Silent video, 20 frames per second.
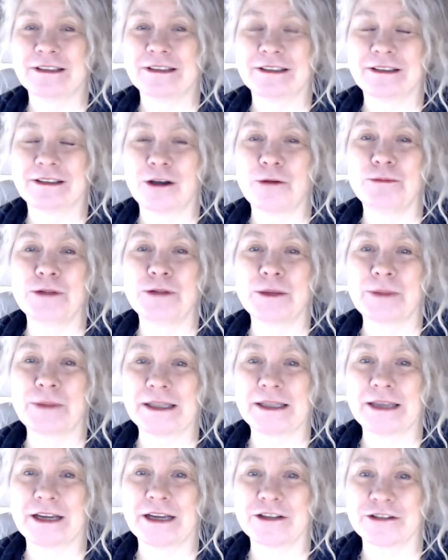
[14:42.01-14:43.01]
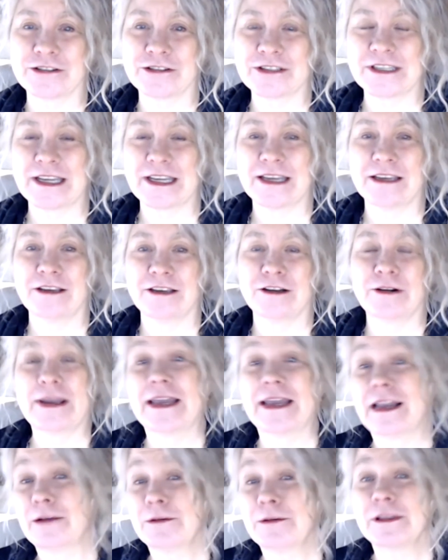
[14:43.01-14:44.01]
opening my lecture, saying,
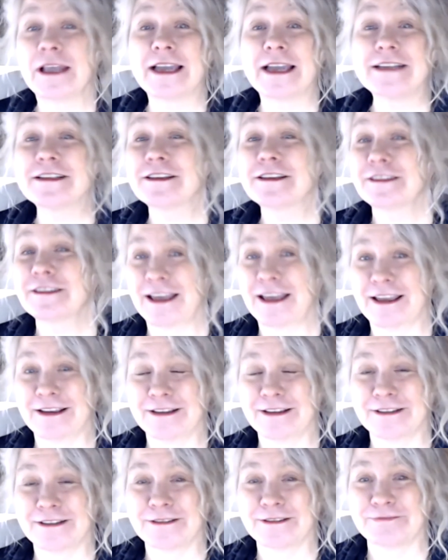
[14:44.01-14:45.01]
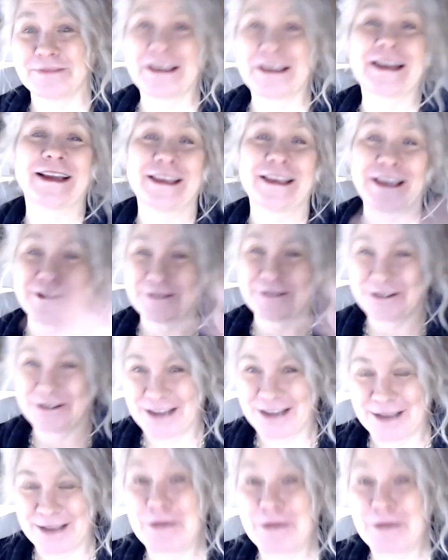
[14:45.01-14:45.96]
and I would like to thank, and I gave her name. I